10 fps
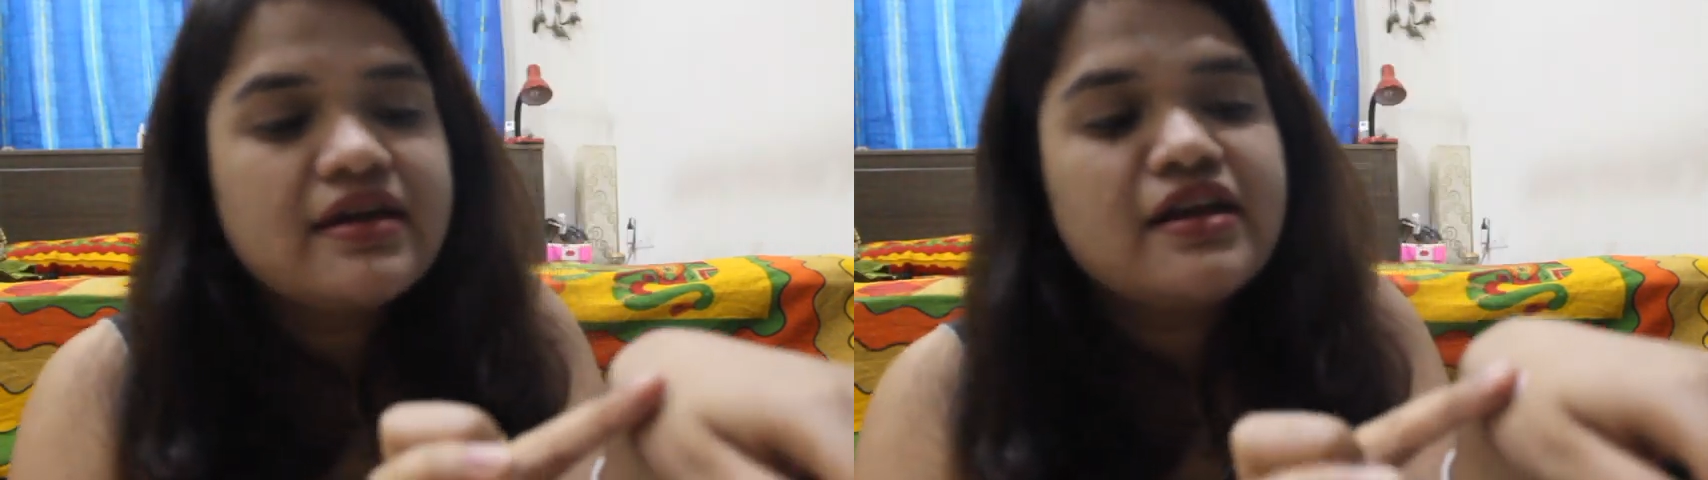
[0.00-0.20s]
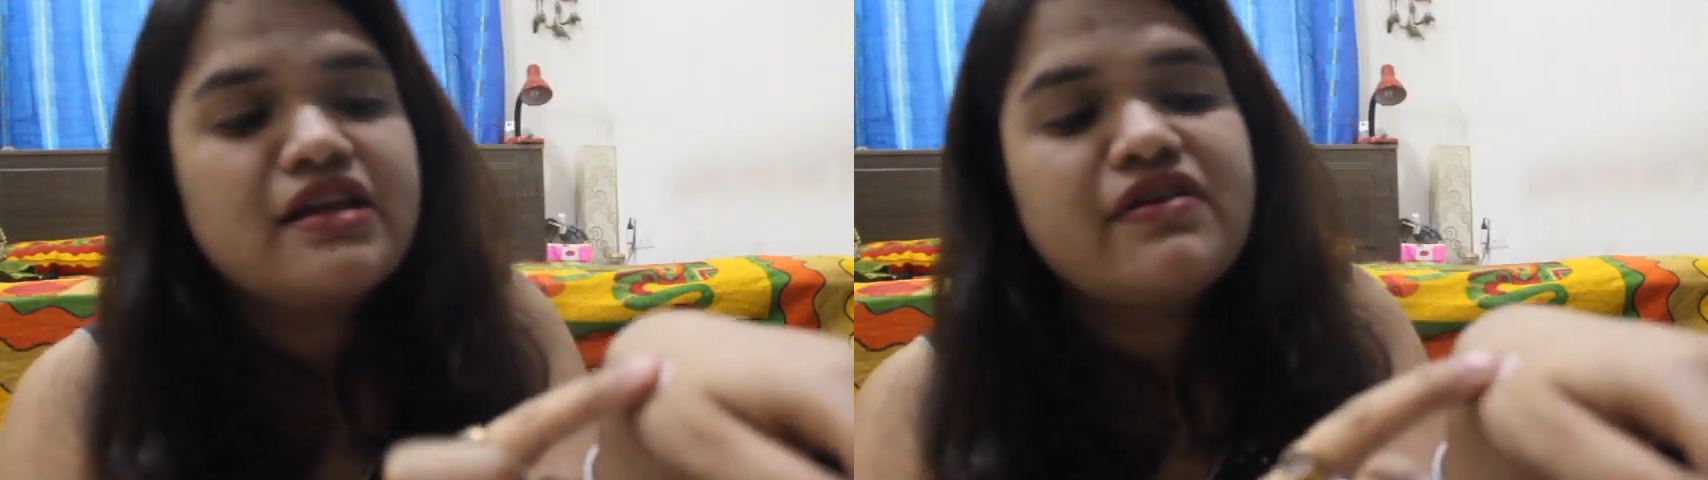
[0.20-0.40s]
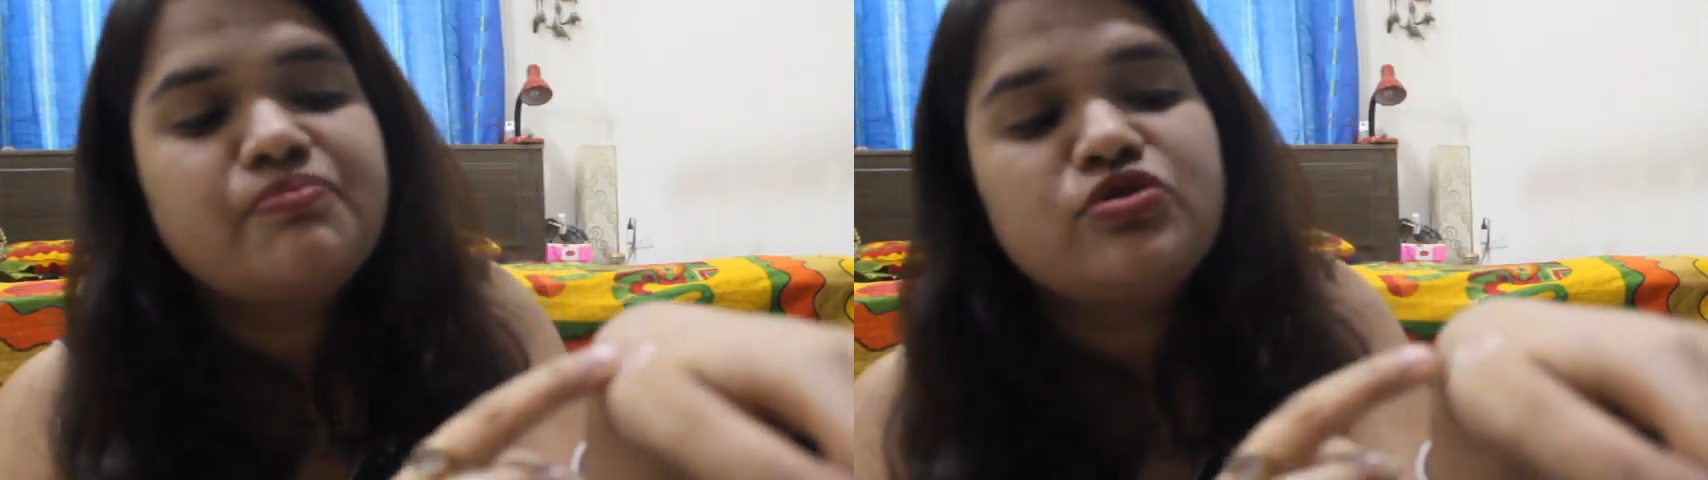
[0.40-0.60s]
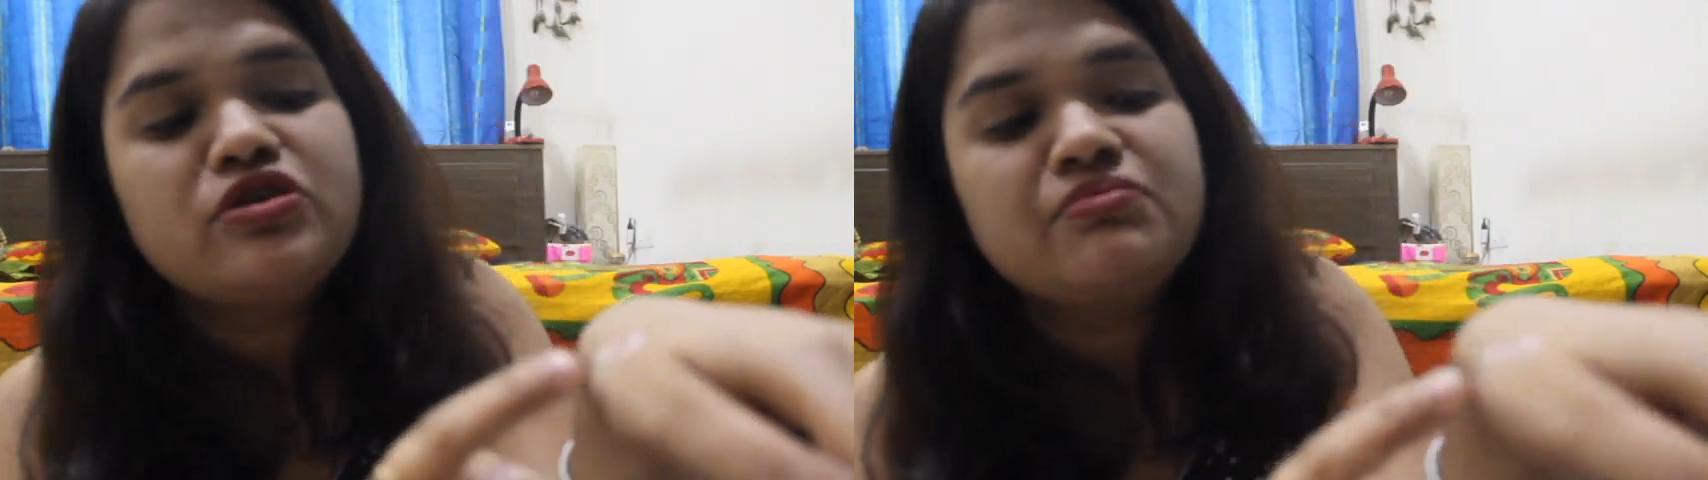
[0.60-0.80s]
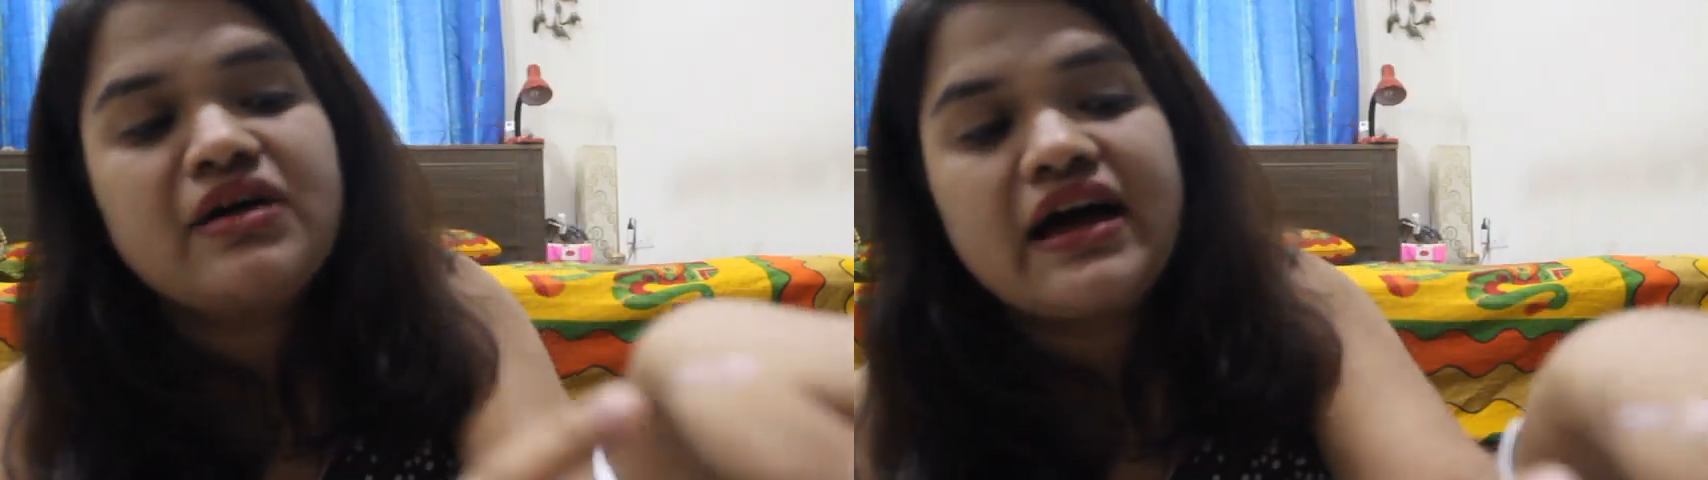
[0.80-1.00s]
and if I put
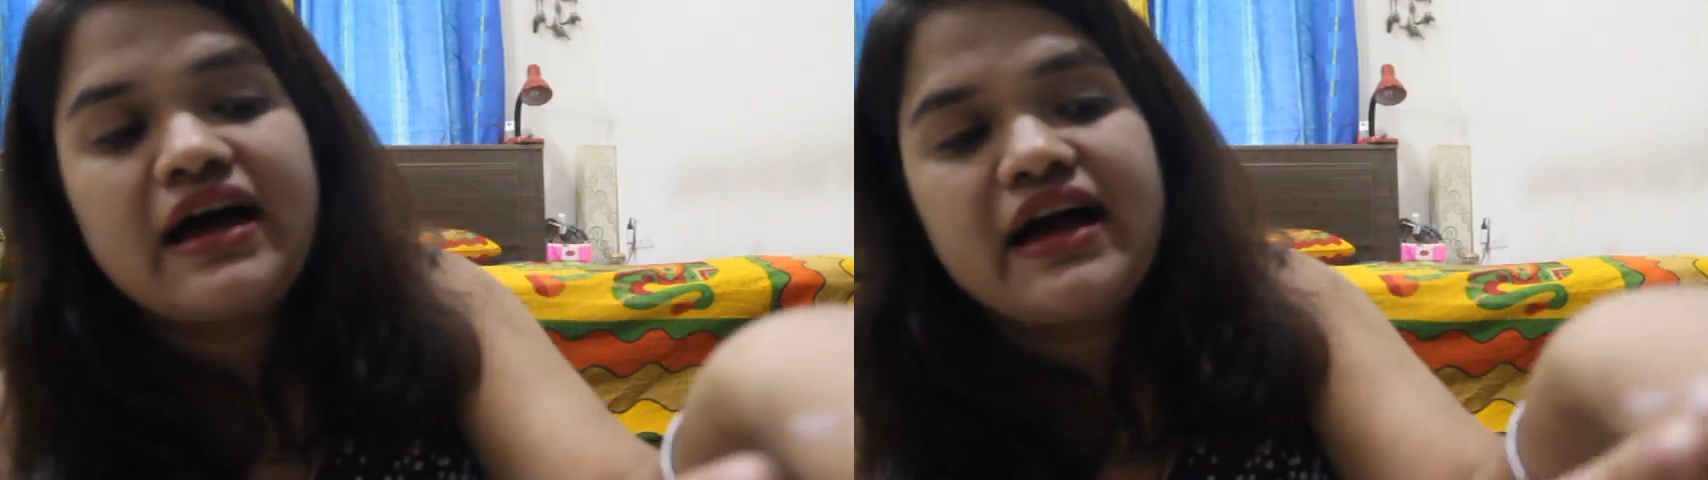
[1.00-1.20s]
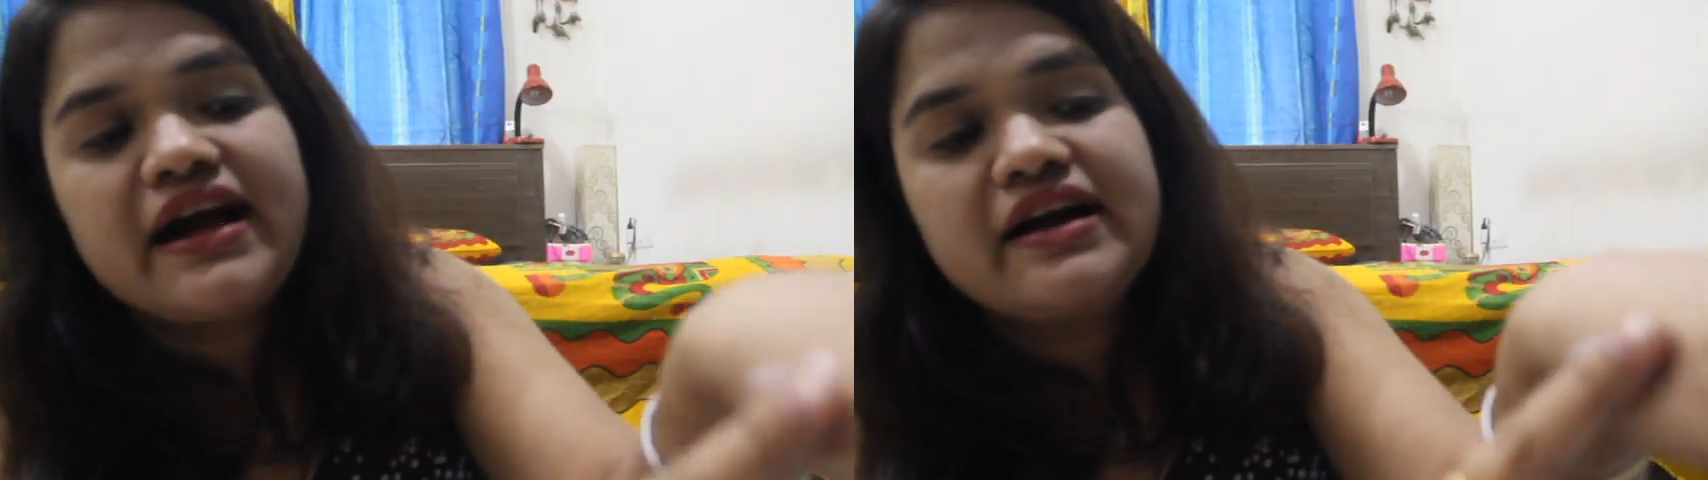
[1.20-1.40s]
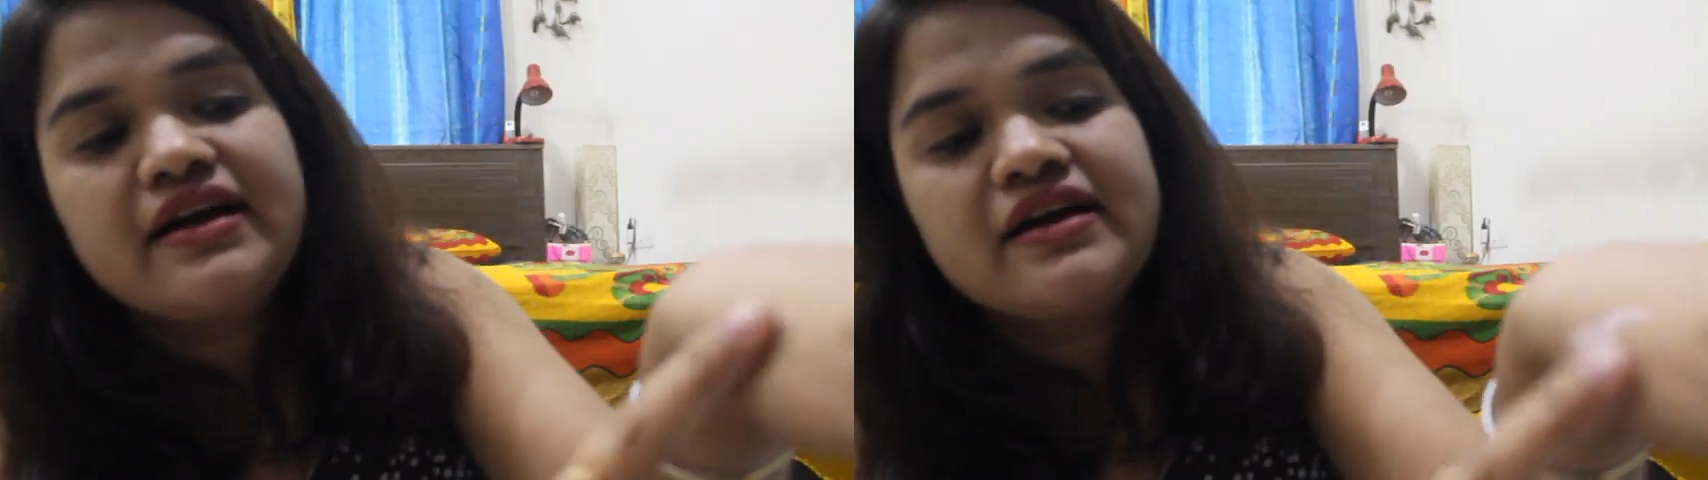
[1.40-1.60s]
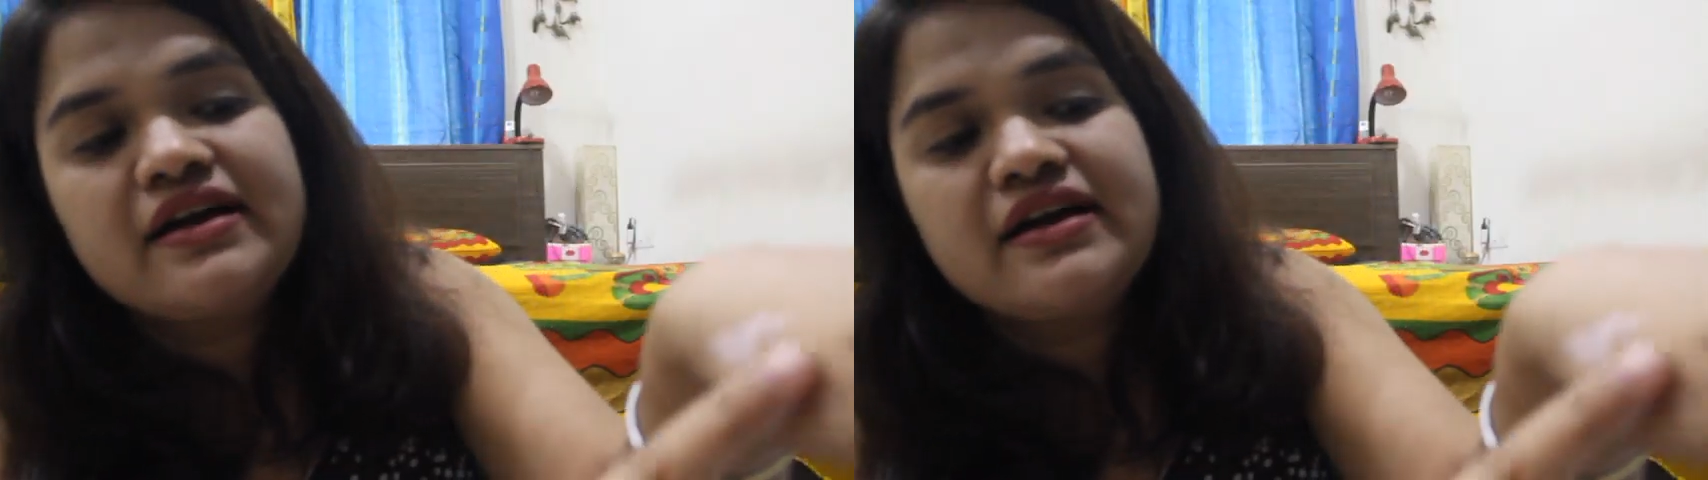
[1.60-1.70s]
on my hand,